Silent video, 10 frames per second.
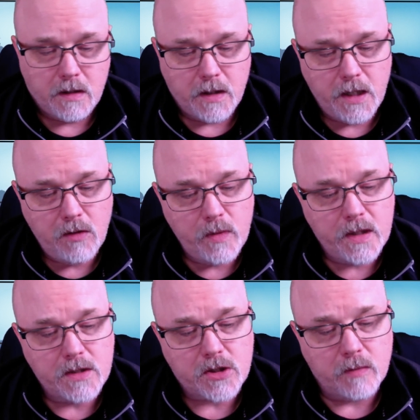Now we can
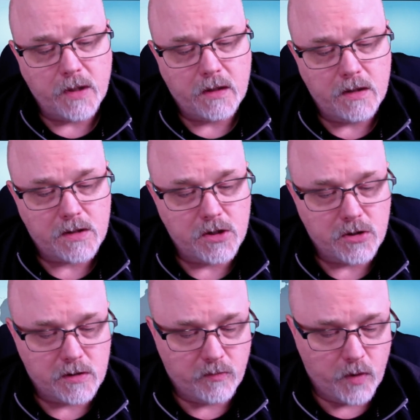start making
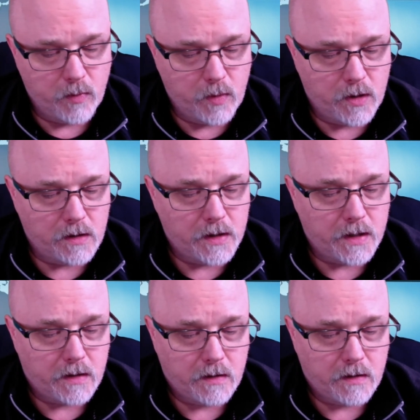decisions of where we want to land.